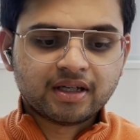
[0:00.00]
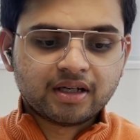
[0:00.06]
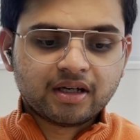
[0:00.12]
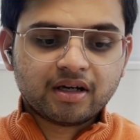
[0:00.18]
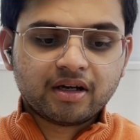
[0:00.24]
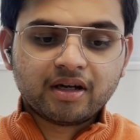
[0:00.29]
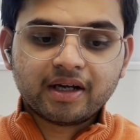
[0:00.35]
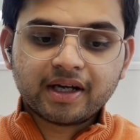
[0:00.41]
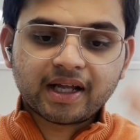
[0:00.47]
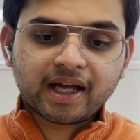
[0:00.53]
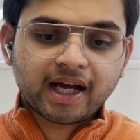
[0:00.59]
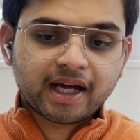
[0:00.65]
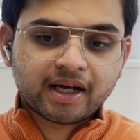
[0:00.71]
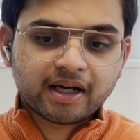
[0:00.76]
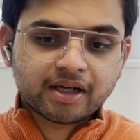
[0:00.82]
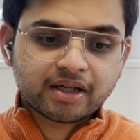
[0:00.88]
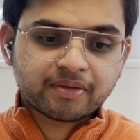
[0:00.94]
All
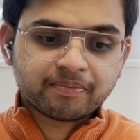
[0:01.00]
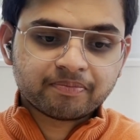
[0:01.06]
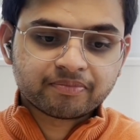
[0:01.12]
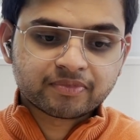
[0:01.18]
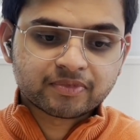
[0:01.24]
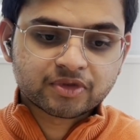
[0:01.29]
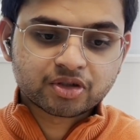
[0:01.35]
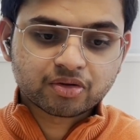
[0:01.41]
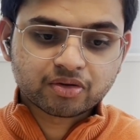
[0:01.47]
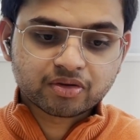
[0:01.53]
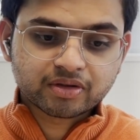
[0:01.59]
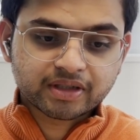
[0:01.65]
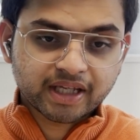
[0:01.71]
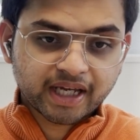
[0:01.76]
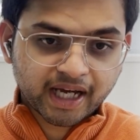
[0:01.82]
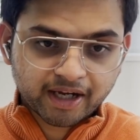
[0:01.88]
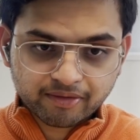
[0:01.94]
right. So
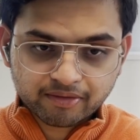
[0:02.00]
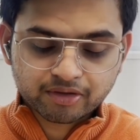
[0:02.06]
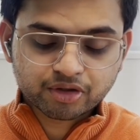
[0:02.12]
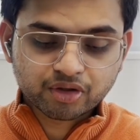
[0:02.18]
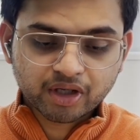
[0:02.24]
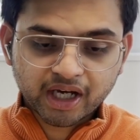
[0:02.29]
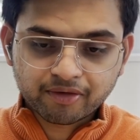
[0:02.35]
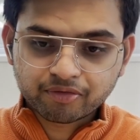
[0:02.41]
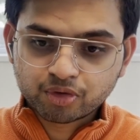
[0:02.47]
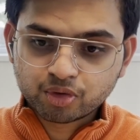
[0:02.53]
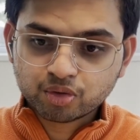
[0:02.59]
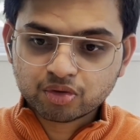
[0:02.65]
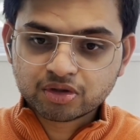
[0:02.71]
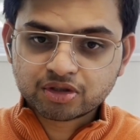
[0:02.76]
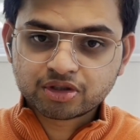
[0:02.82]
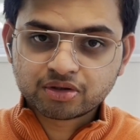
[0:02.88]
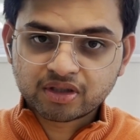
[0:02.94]
you have
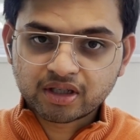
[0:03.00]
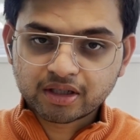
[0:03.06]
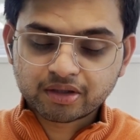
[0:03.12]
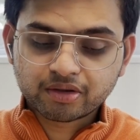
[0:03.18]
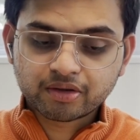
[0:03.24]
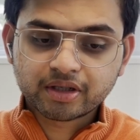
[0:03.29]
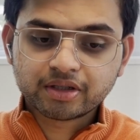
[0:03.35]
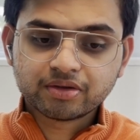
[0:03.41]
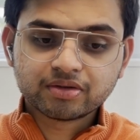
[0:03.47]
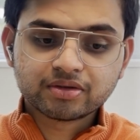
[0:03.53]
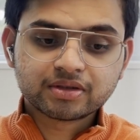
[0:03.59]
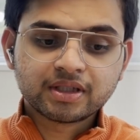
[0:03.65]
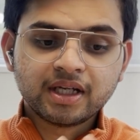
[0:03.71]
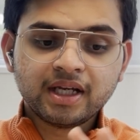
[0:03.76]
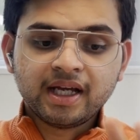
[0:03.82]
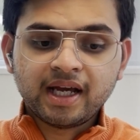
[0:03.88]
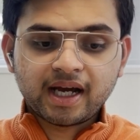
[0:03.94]
tools that you can use.
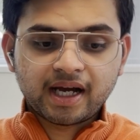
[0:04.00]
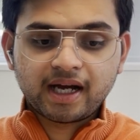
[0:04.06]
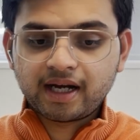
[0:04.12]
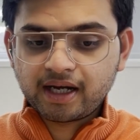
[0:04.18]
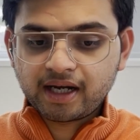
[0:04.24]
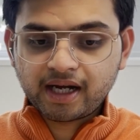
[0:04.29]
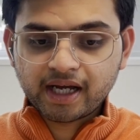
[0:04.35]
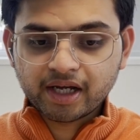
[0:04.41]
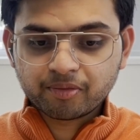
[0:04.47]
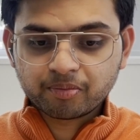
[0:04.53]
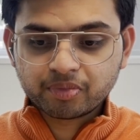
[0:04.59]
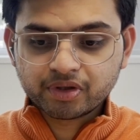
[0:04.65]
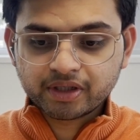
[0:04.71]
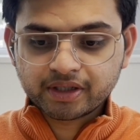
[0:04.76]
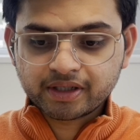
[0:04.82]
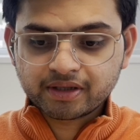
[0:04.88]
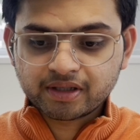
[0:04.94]
I have put
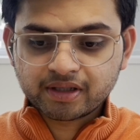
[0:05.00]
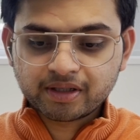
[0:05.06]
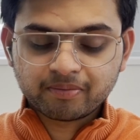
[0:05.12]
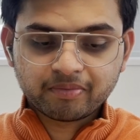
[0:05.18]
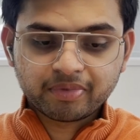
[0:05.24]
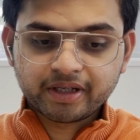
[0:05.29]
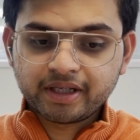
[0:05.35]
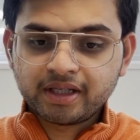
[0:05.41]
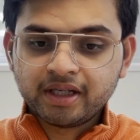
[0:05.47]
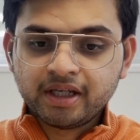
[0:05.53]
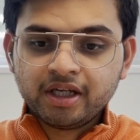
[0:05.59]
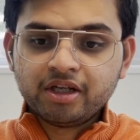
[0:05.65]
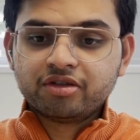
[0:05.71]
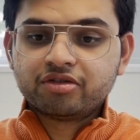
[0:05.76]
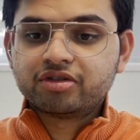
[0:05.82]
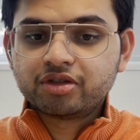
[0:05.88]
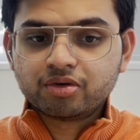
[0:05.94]
it in the template.
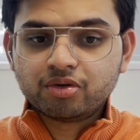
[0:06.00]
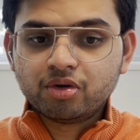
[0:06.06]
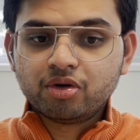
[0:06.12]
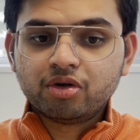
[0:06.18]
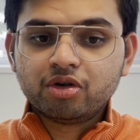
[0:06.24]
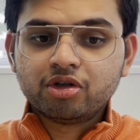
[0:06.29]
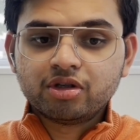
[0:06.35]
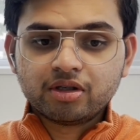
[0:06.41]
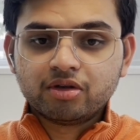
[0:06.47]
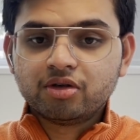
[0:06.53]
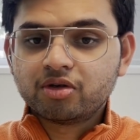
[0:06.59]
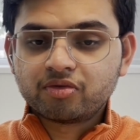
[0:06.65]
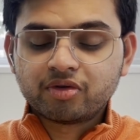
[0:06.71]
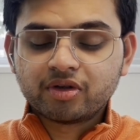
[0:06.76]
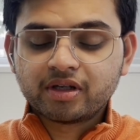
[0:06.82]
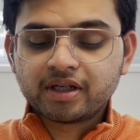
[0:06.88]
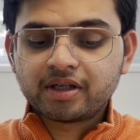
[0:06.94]
You can go look
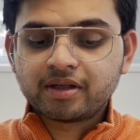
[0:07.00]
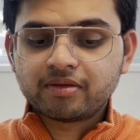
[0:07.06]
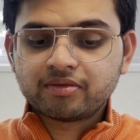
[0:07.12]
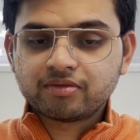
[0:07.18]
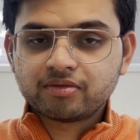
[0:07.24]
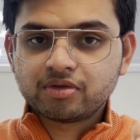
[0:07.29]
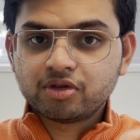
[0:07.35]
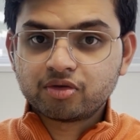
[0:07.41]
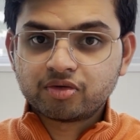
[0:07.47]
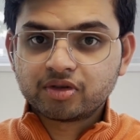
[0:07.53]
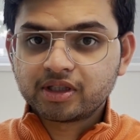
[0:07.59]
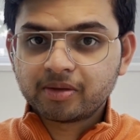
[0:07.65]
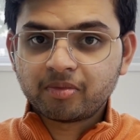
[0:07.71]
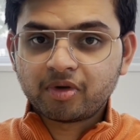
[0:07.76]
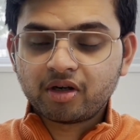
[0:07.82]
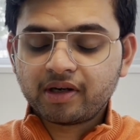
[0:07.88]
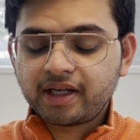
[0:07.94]
for
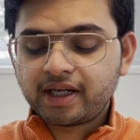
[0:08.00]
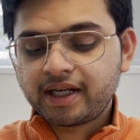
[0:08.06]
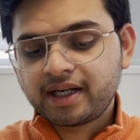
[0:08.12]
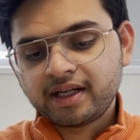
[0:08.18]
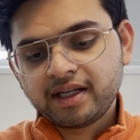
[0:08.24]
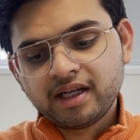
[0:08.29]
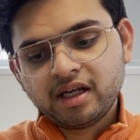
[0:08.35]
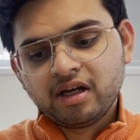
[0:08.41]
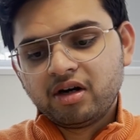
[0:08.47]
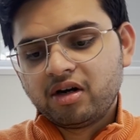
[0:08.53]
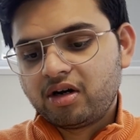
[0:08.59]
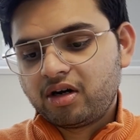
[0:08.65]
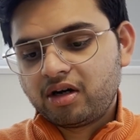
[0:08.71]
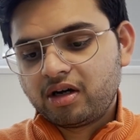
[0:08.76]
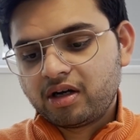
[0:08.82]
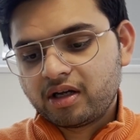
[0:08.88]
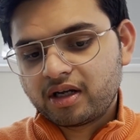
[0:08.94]
them online,
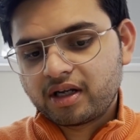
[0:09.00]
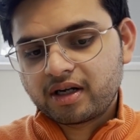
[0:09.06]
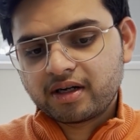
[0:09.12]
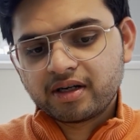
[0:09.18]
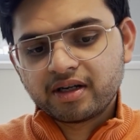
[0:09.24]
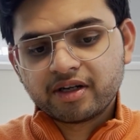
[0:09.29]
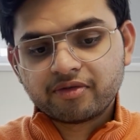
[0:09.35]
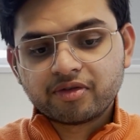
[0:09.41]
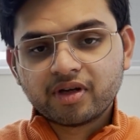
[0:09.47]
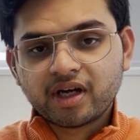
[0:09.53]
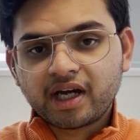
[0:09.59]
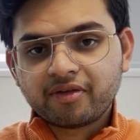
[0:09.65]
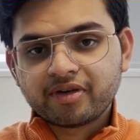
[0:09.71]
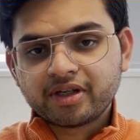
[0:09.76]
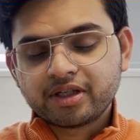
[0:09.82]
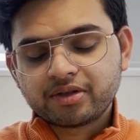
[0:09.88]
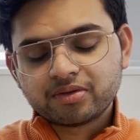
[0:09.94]
or if you have
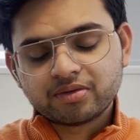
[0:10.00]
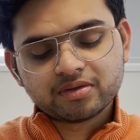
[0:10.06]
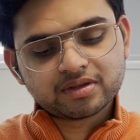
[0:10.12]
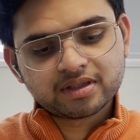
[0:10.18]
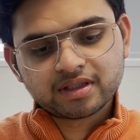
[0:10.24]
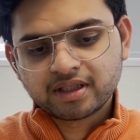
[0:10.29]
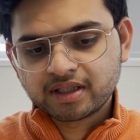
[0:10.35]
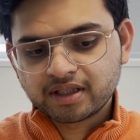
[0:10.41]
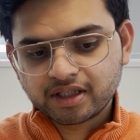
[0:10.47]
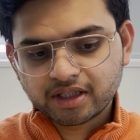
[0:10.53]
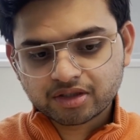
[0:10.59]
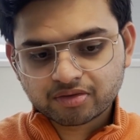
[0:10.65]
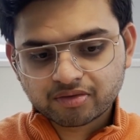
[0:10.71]
any tools, that's